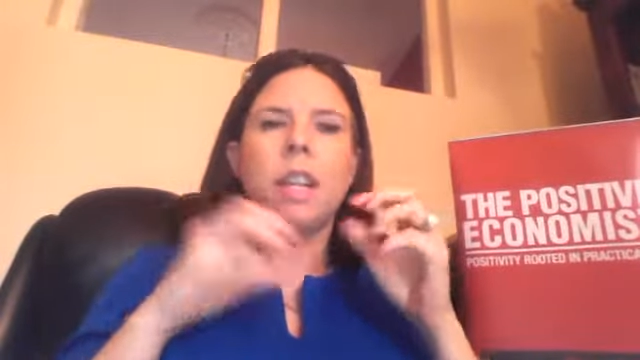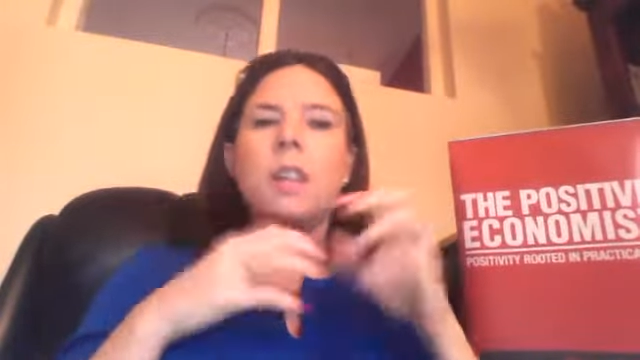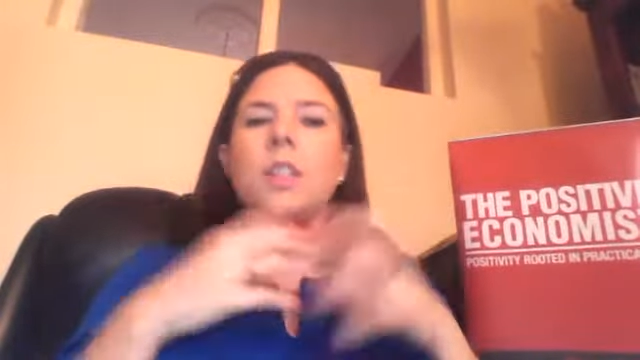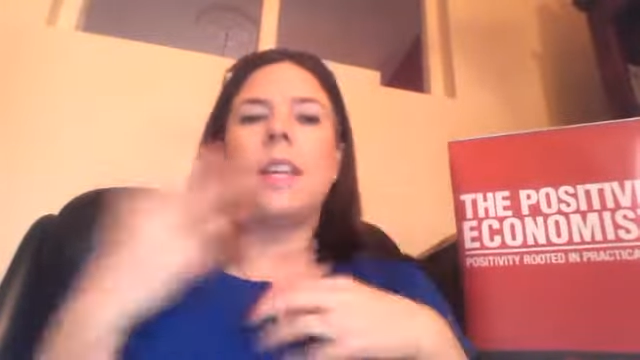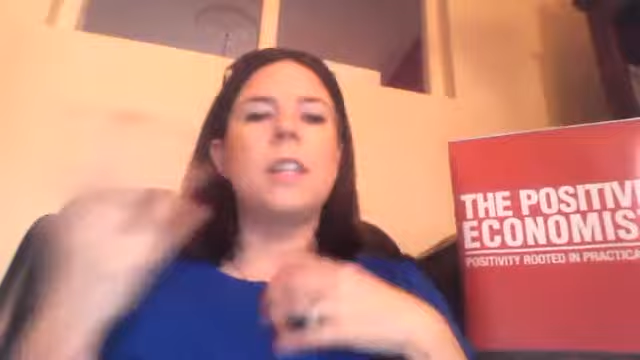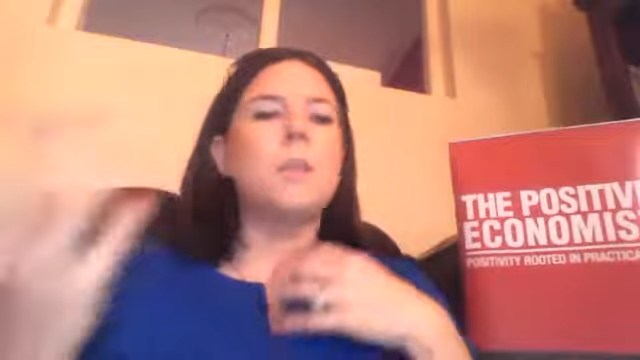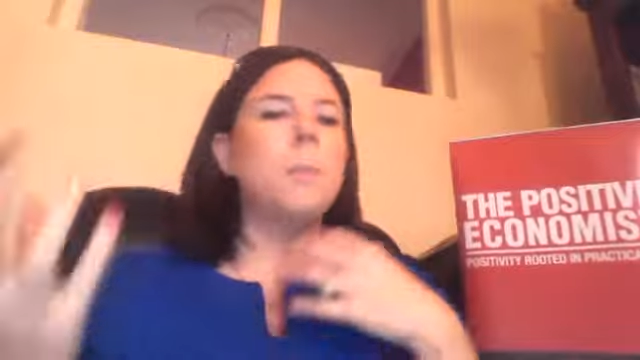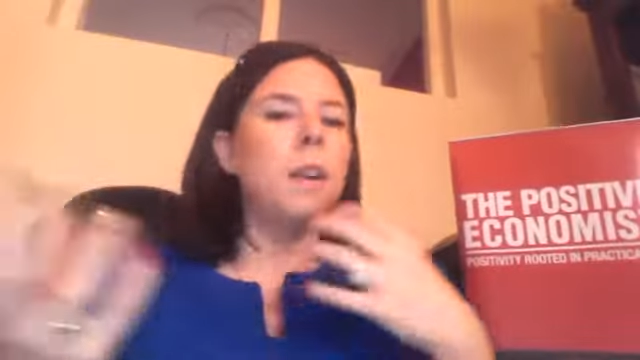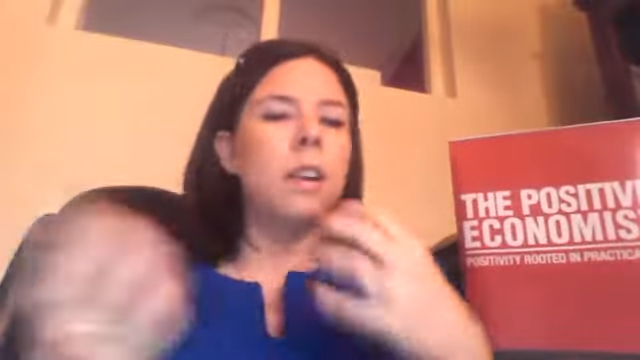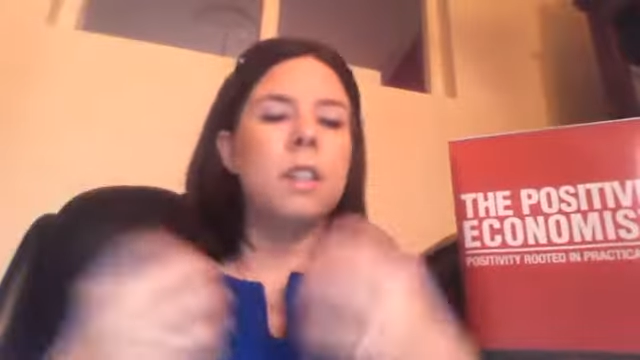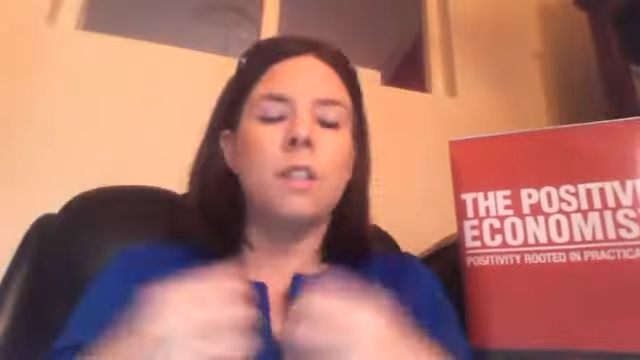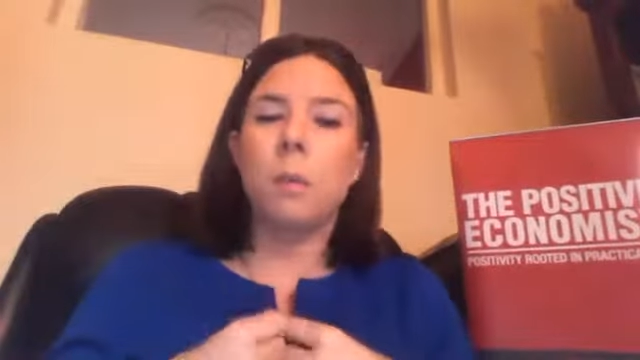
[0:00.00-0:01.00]
here's the
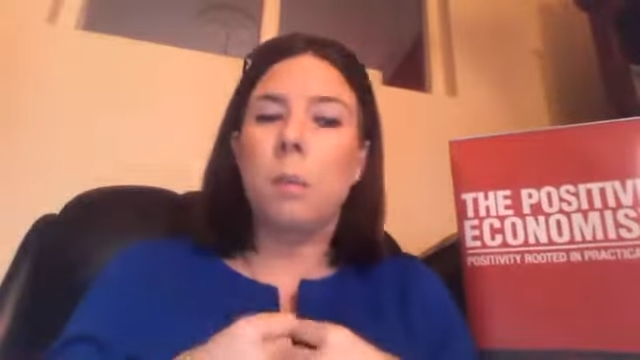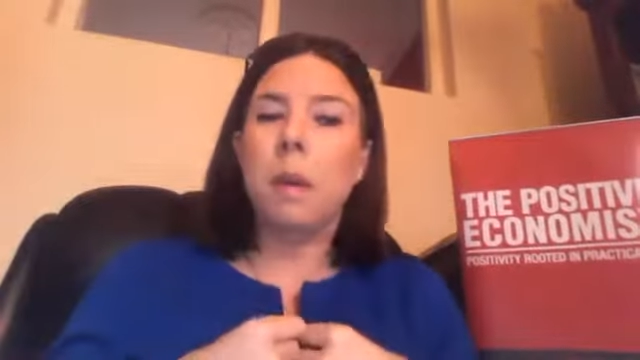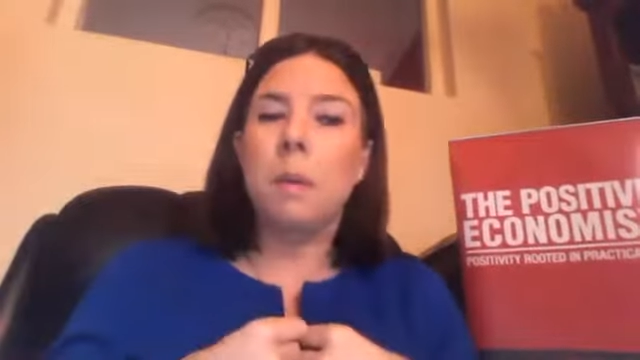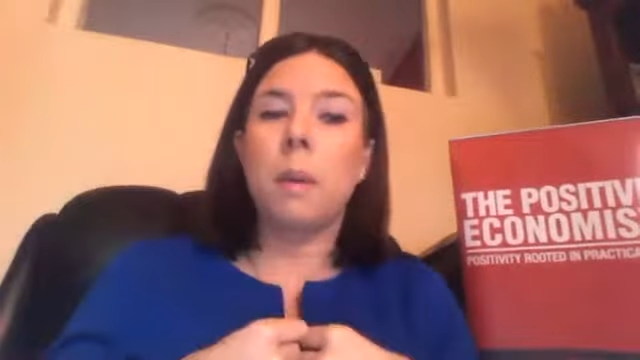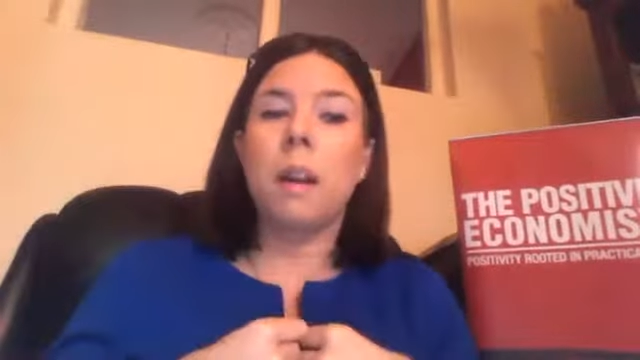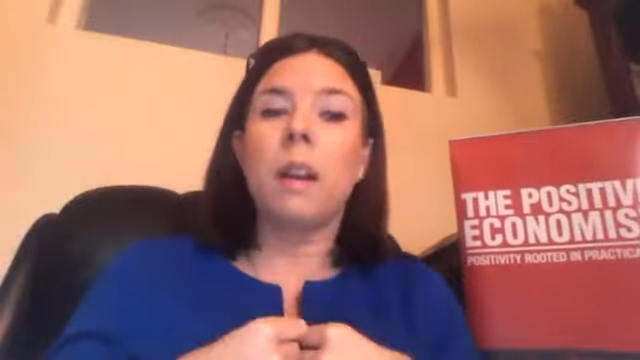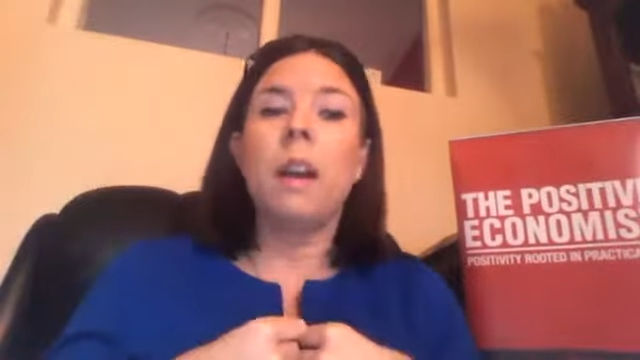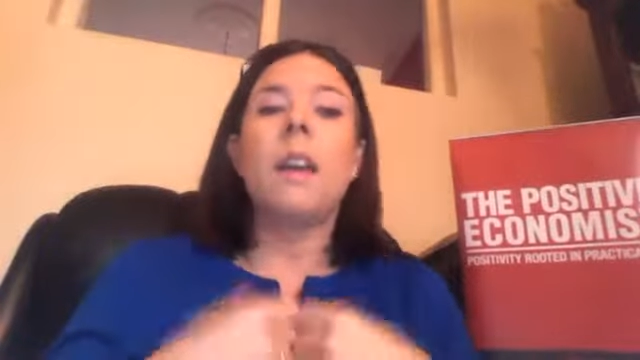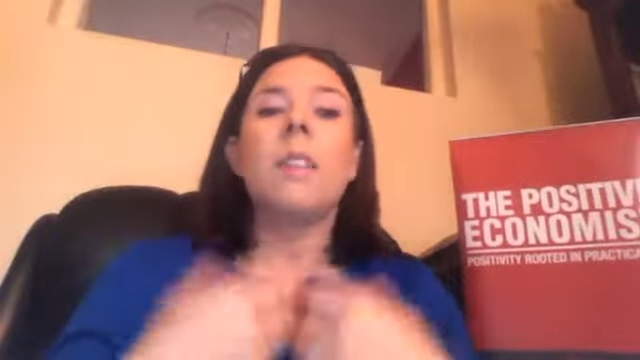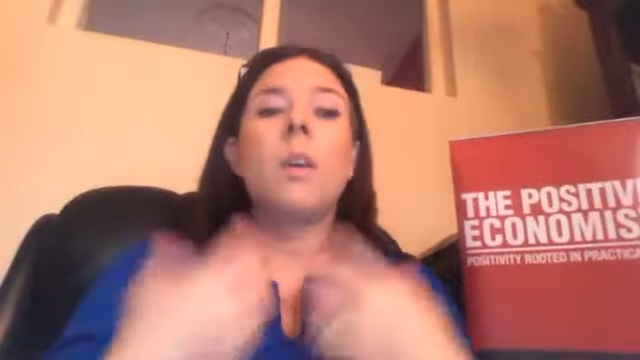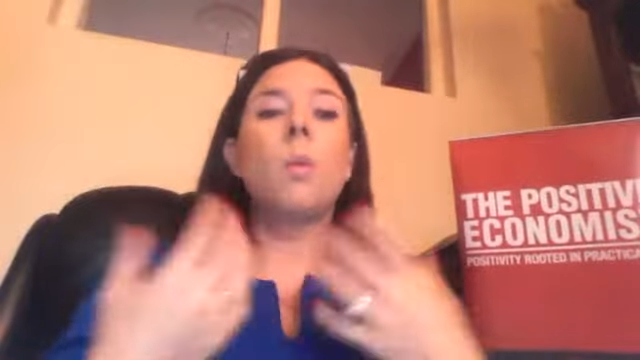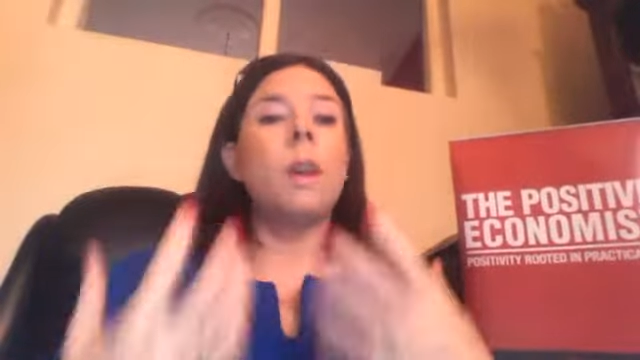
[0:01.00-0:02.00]
experience of the people
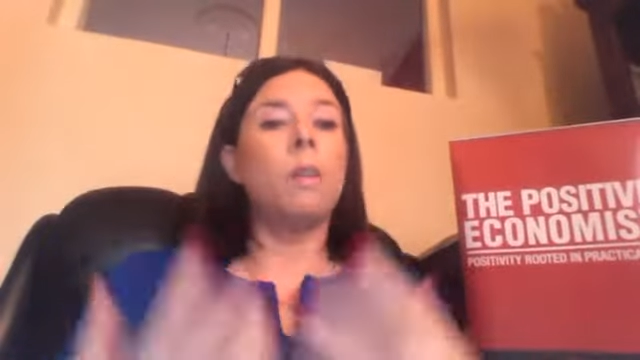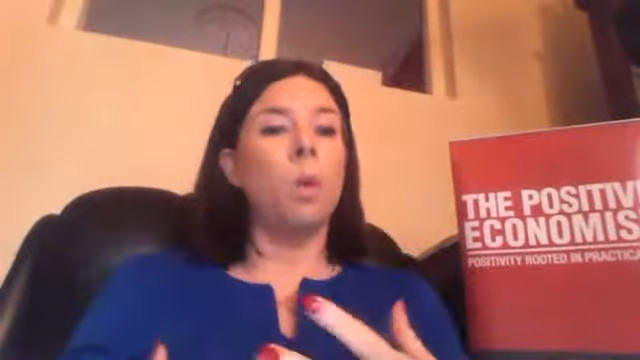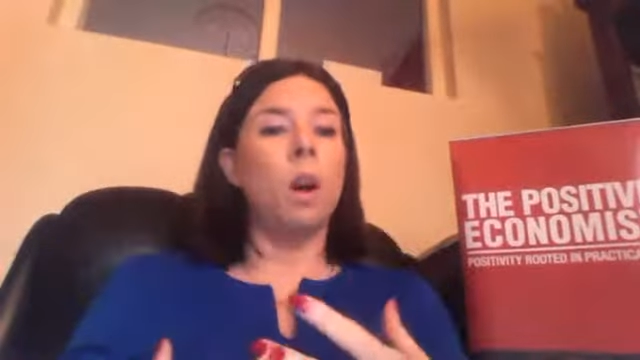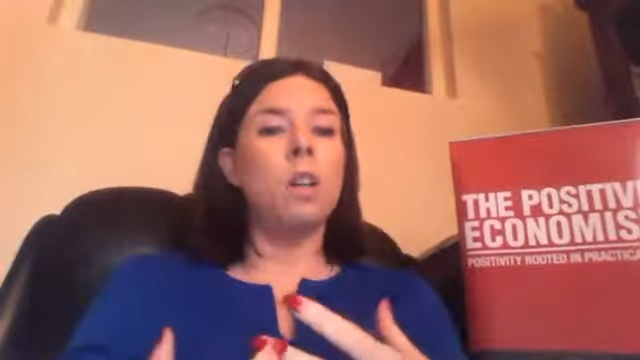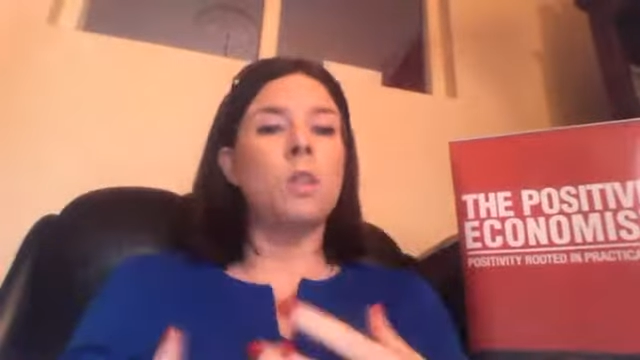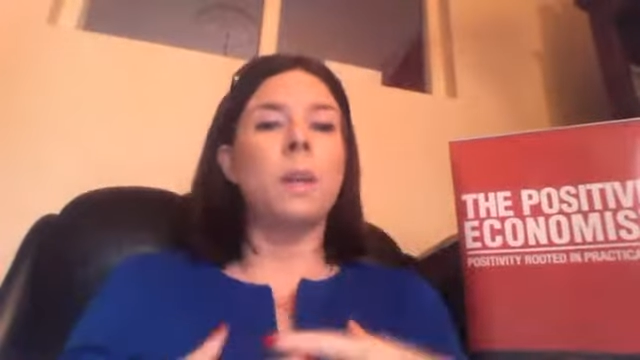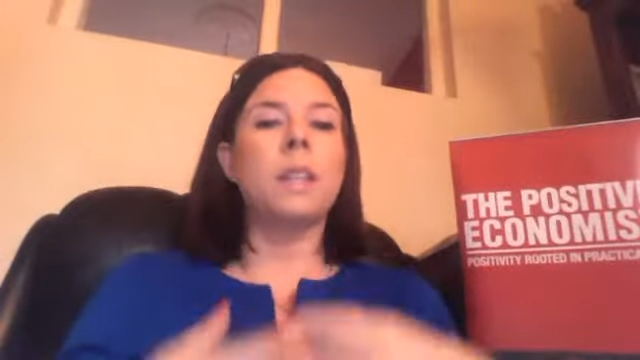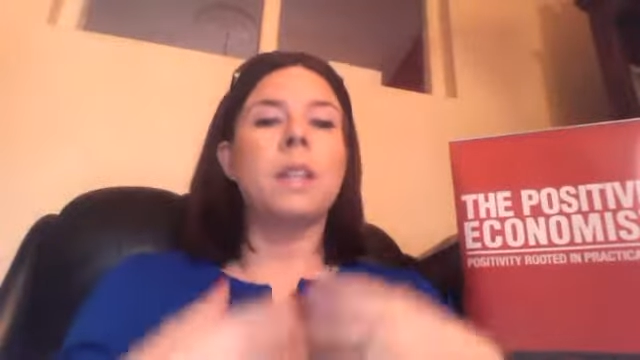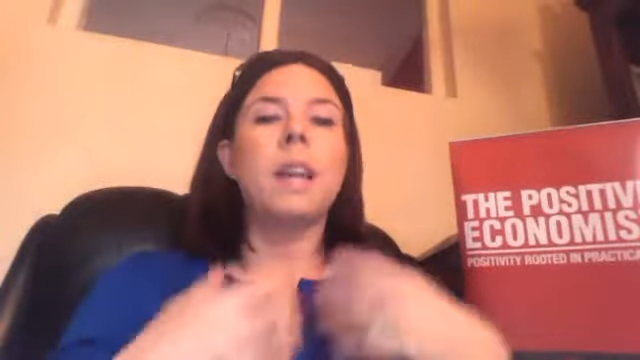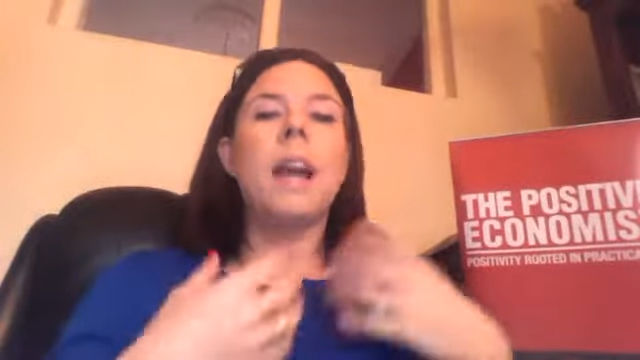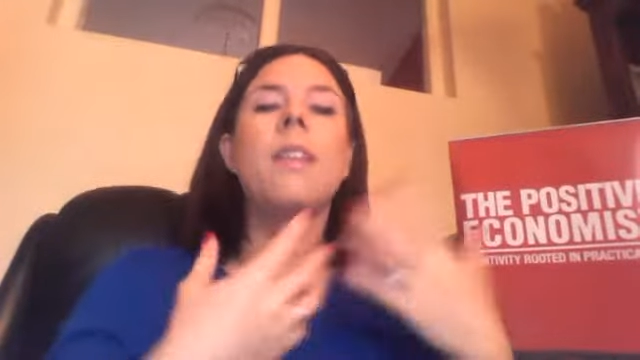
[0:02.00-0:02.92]
that we have worked with